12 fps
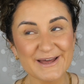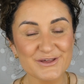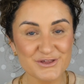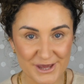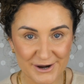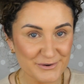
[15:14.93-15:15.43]

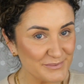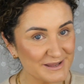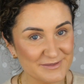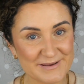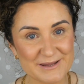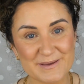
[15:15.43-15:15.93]
Share it with
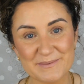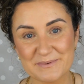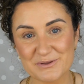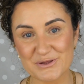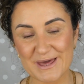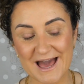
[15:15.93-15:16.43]
as many people
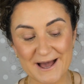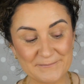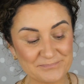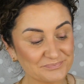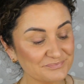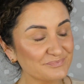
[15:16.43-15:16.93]
as you
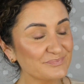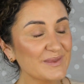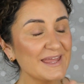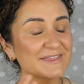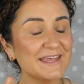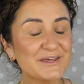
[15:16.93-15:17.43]
can.
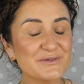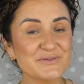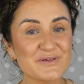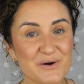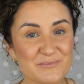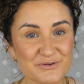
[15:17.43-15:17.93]
Thank you
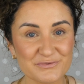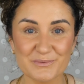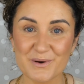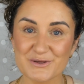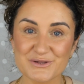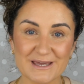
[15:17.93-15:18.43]
so much for
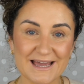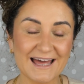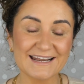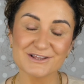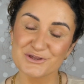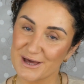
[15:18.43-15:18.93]
watching,
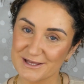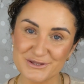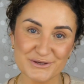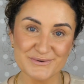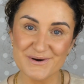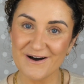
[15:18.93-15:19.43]
and I'll chat
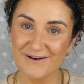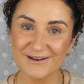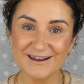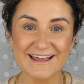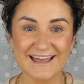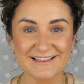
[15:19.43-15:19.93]
to you
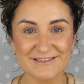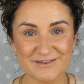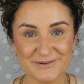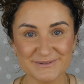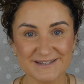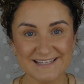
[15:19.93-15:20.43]
all again
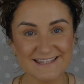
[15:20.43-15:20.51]
soon.